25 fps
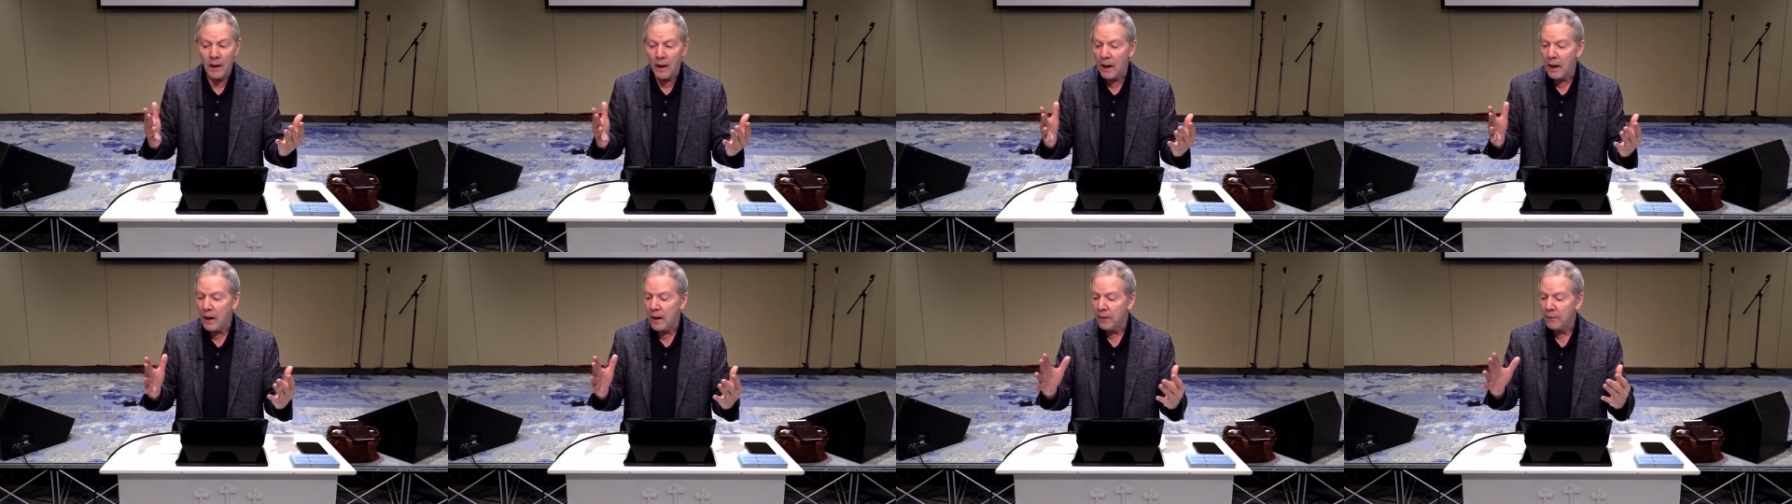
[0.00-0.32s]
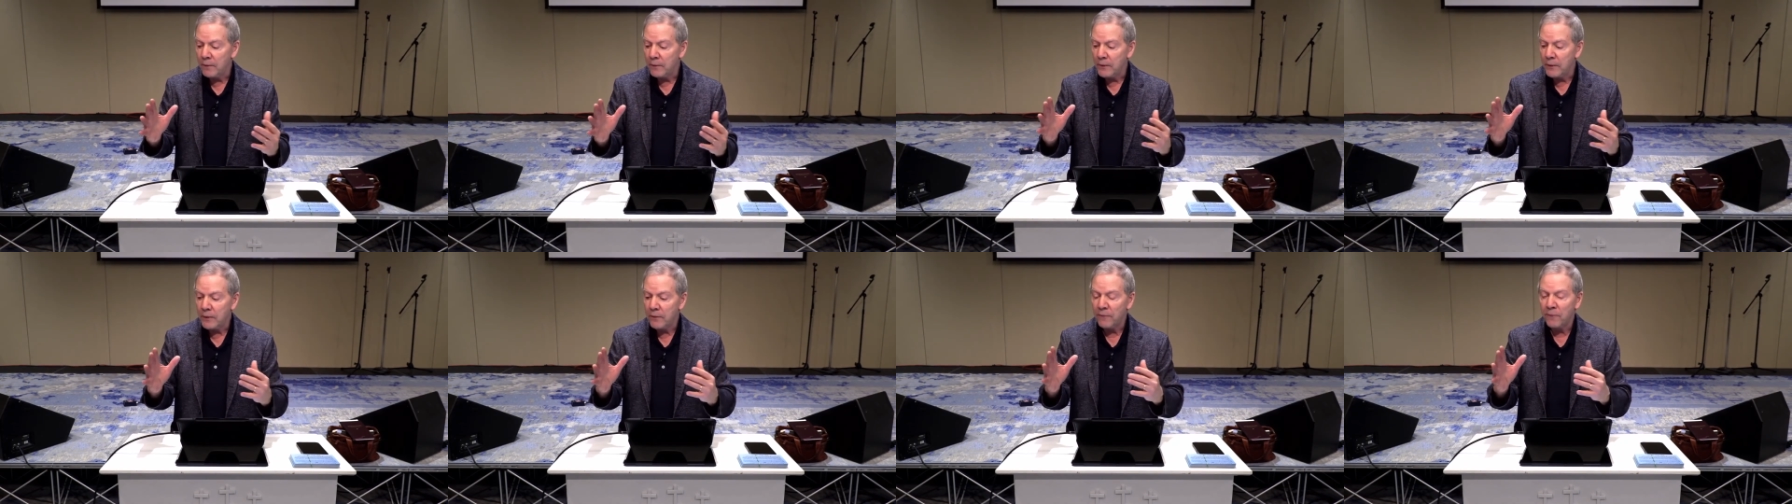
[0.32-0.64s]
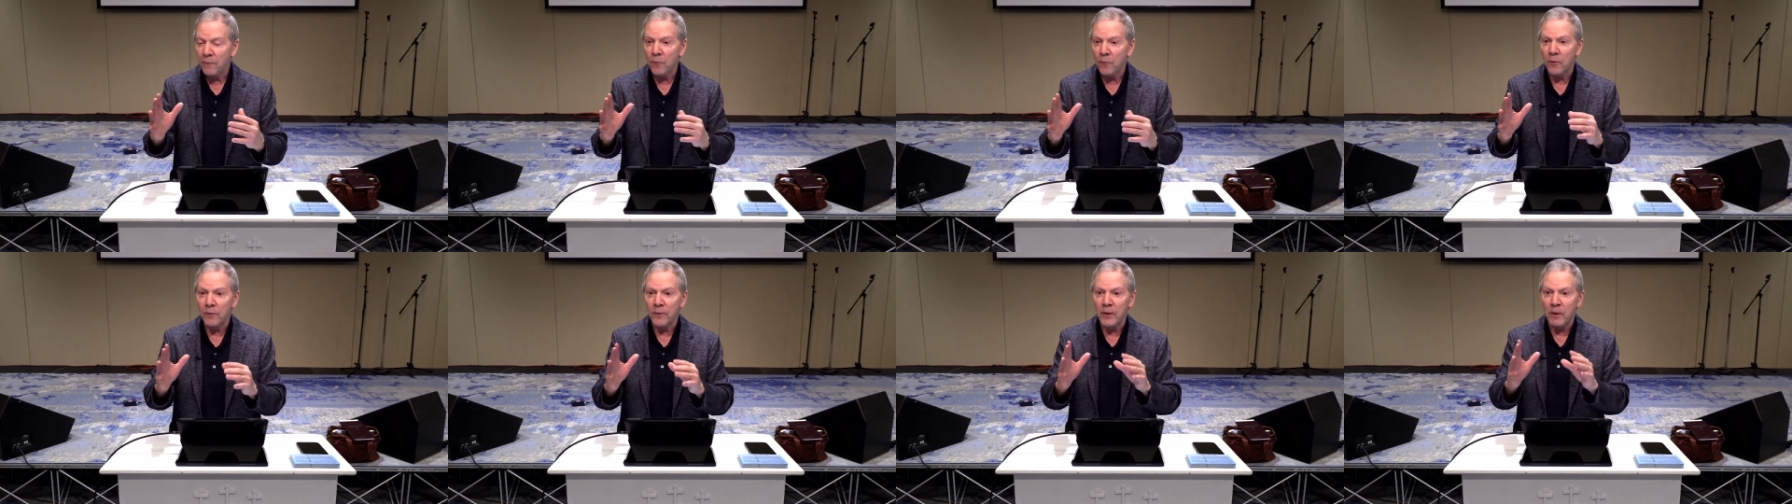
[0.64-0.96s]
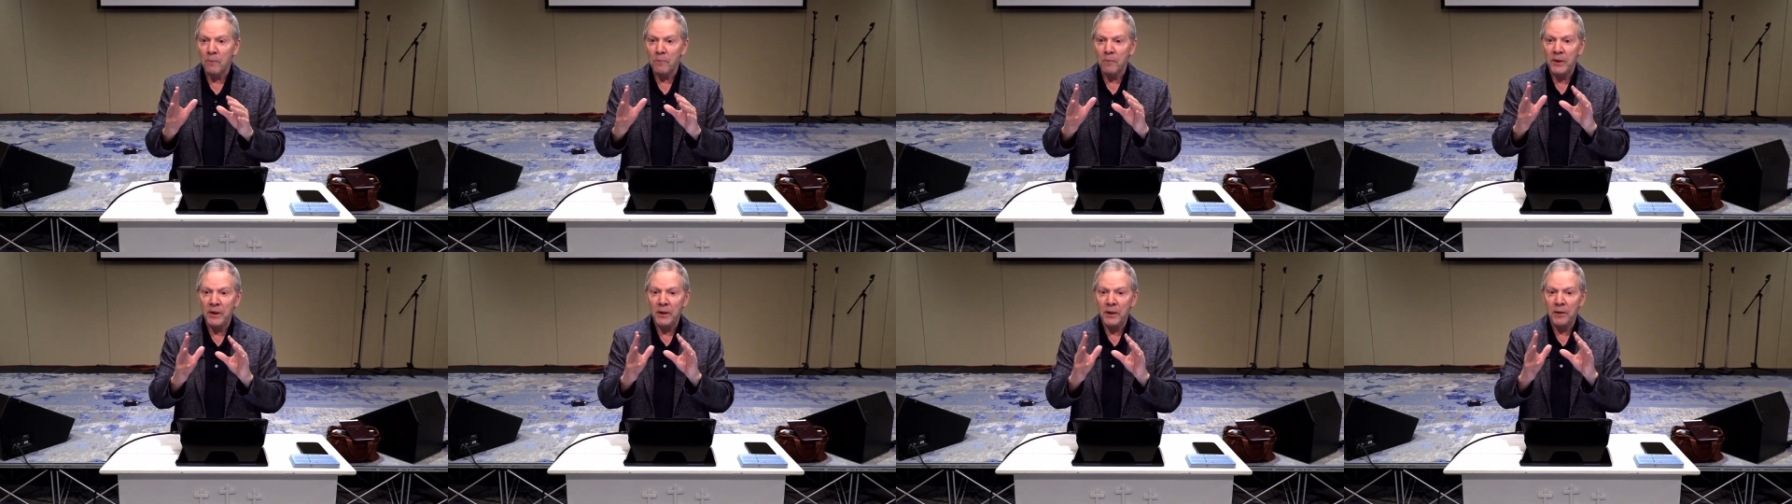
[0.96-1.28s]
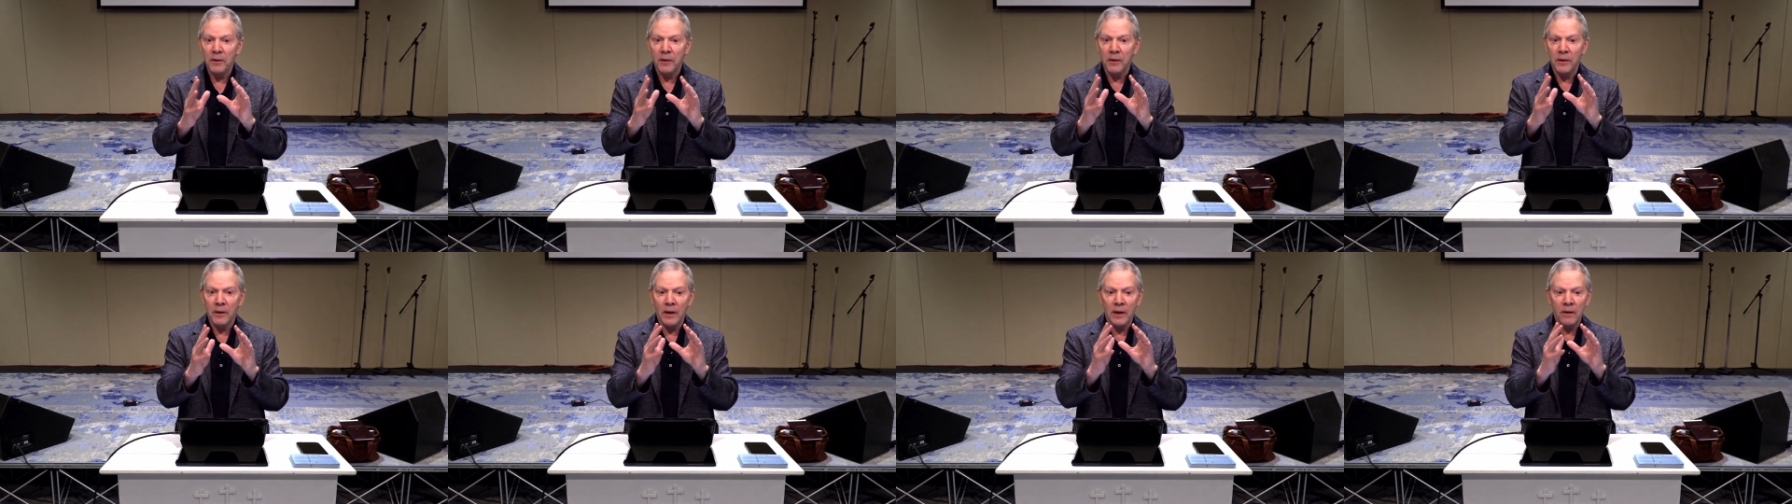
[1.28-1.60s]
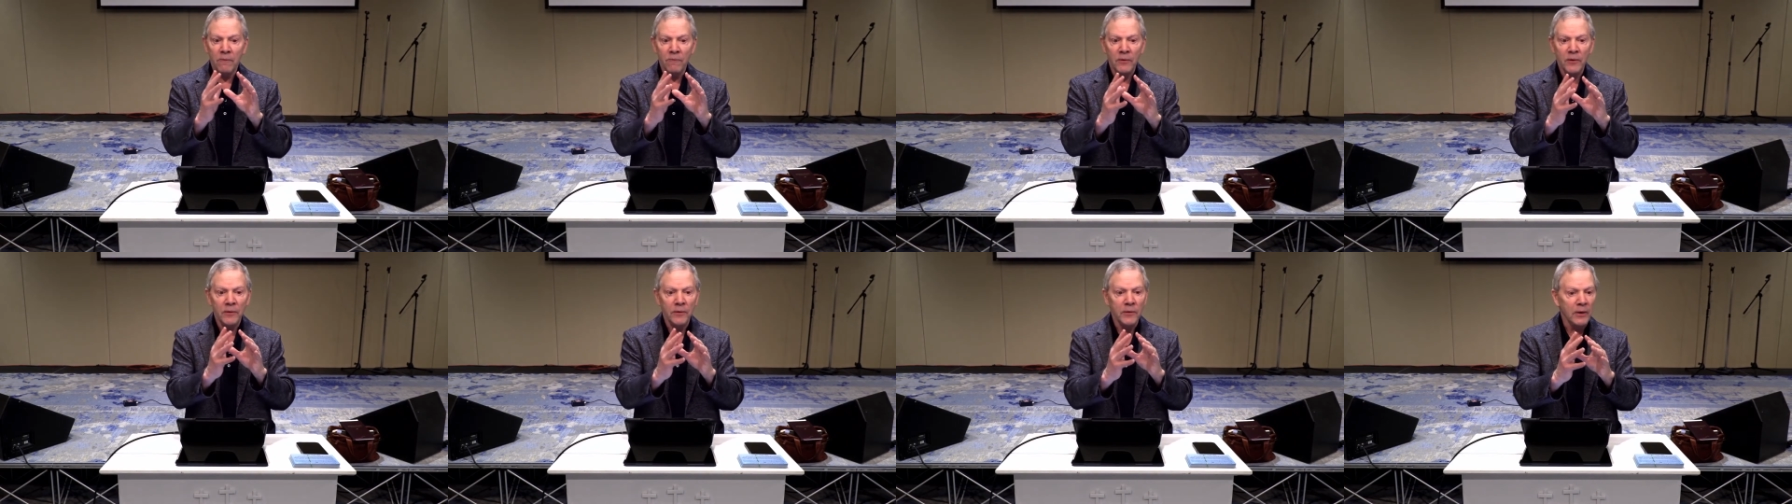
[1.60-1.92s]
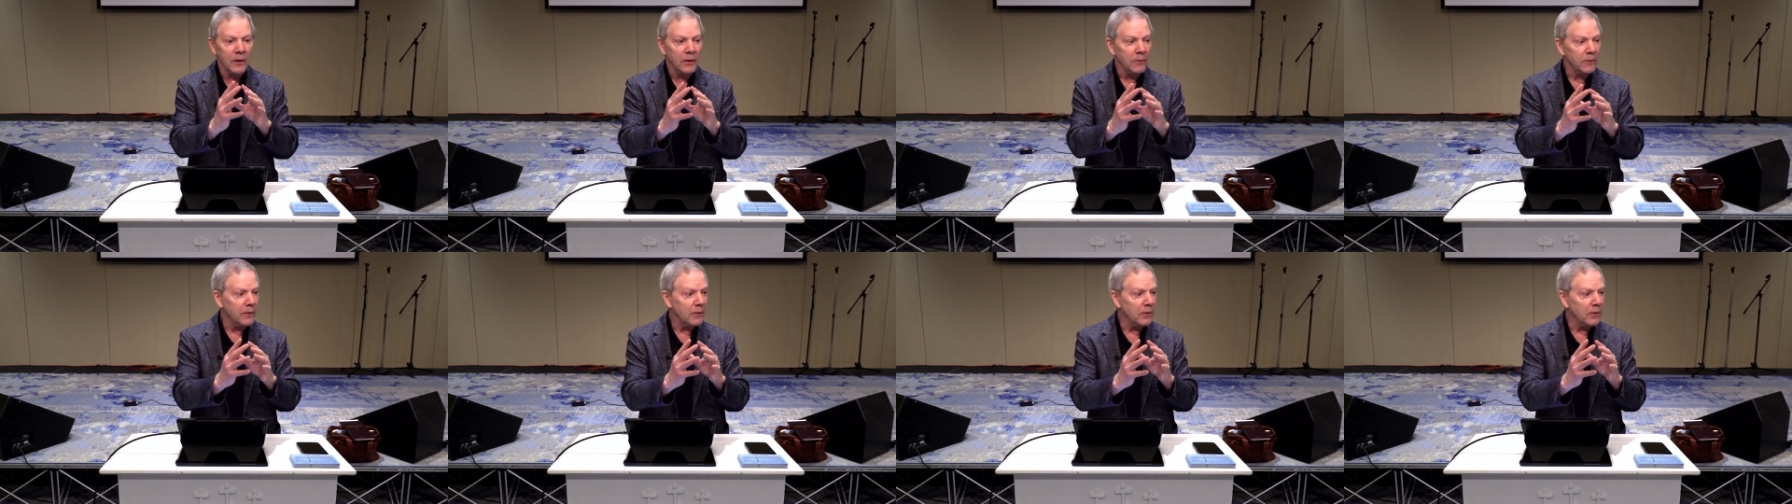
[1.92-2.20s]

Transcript: and therefore that means that everything,